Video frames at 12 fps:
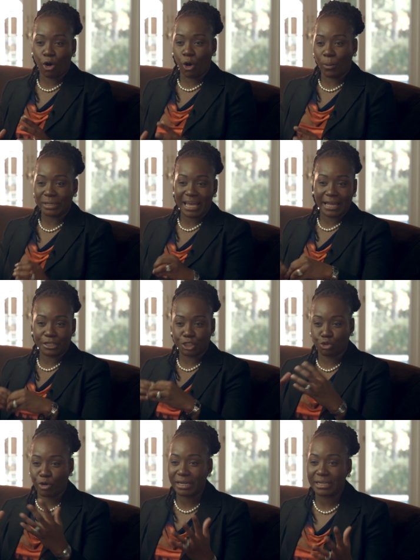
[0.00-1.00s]
always had this
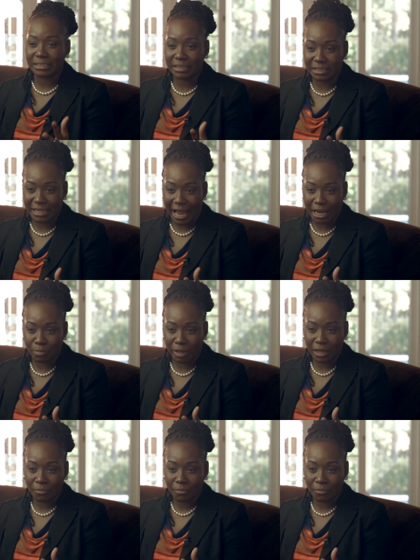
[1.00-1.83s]
greatness inside me,